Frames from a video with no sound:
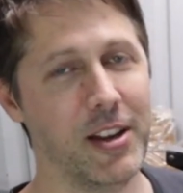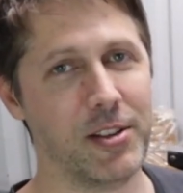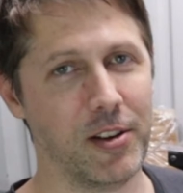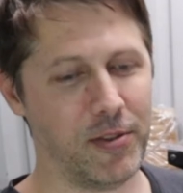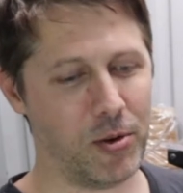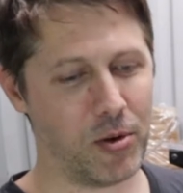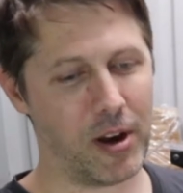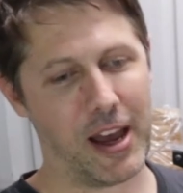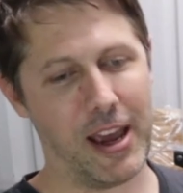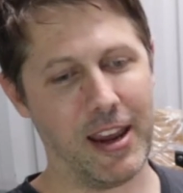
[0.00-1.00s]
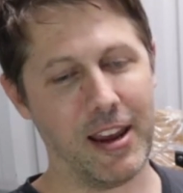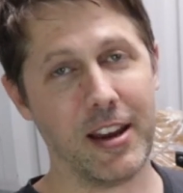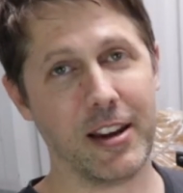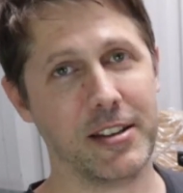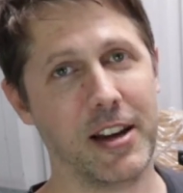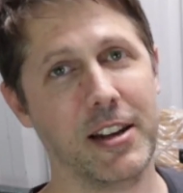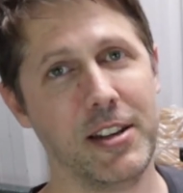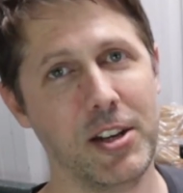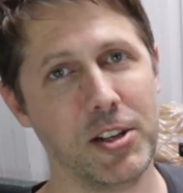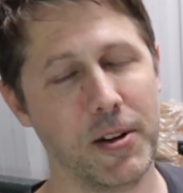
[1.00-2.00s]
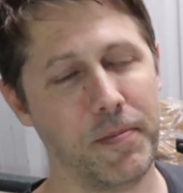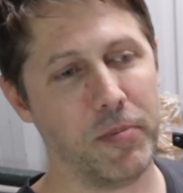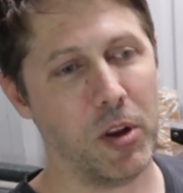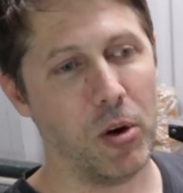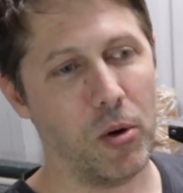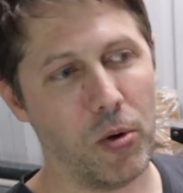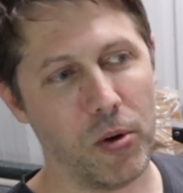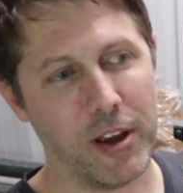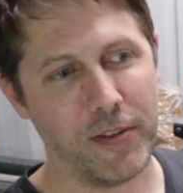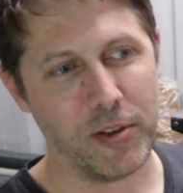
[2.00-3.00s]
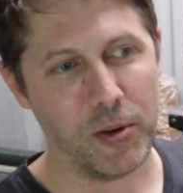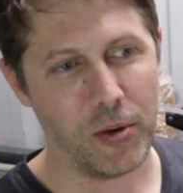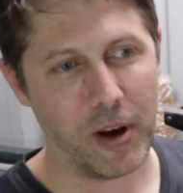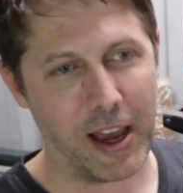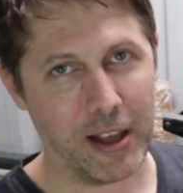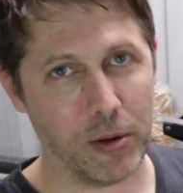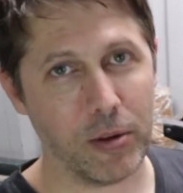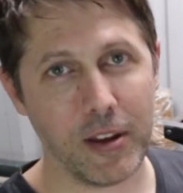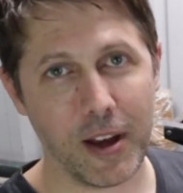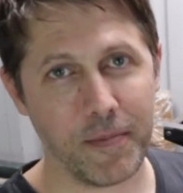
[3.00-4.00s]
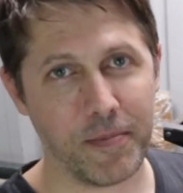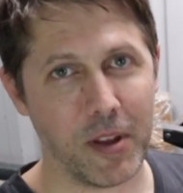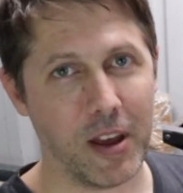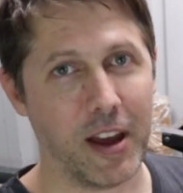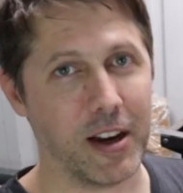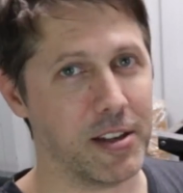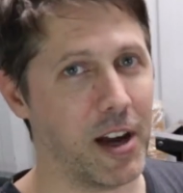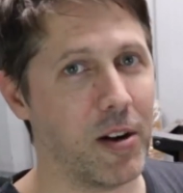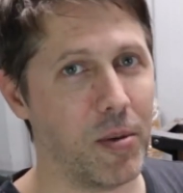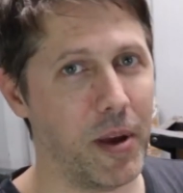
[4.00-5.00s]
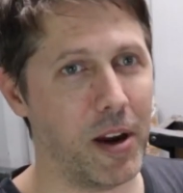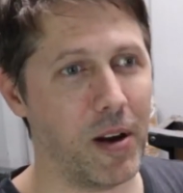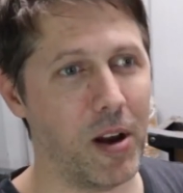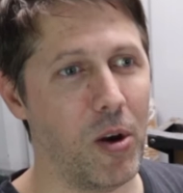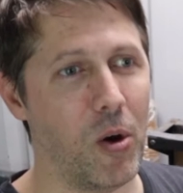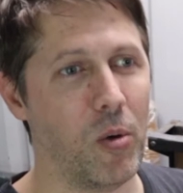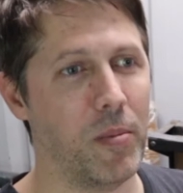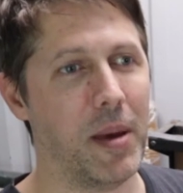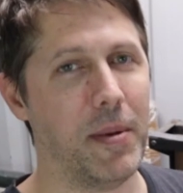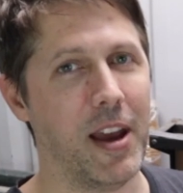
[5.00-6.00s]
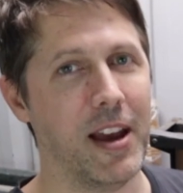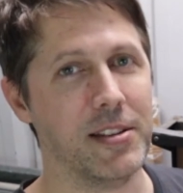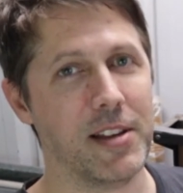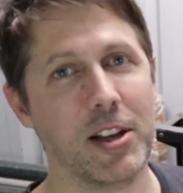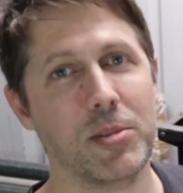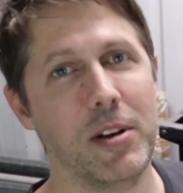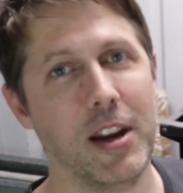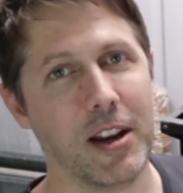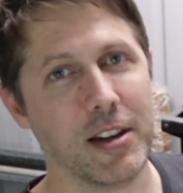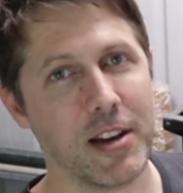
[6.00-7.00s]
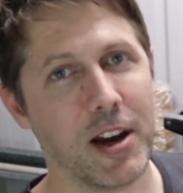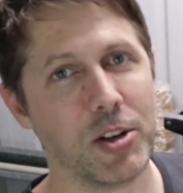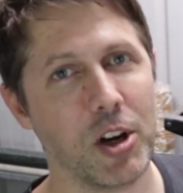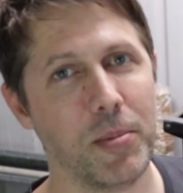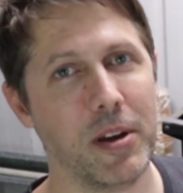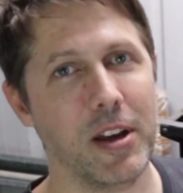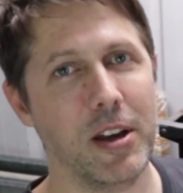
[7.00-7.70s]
So if you're a guitar teacher, or if you're a luthier, a guitar repairer, or maybe a salesman in a guitar shop,